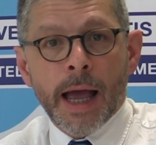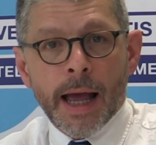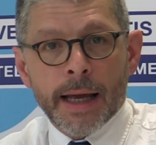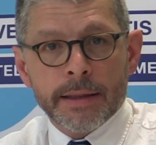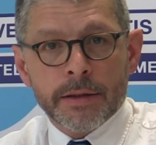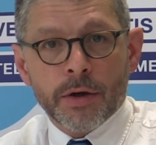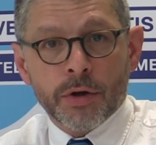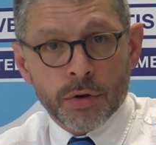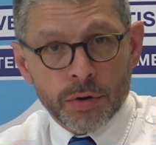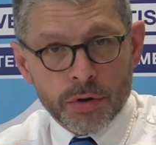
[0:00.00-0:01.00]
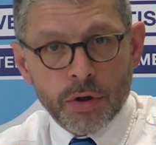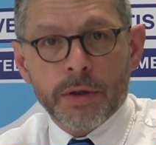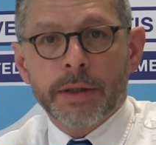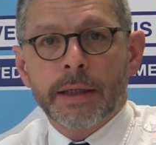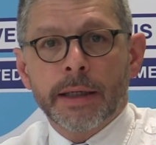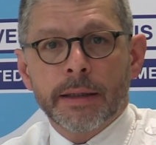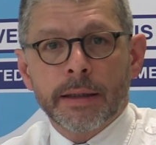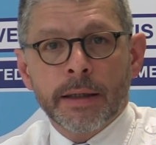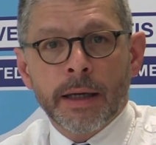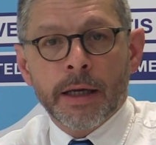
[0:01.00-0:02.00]
as a
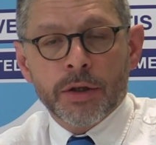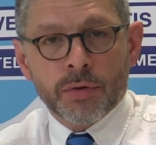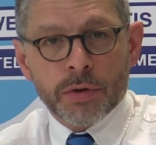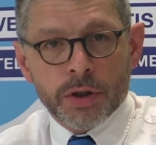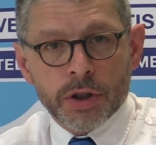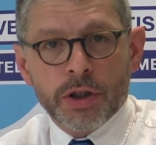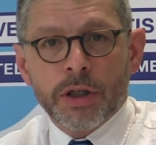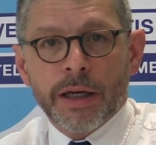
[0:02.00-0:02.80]
consolidated strategic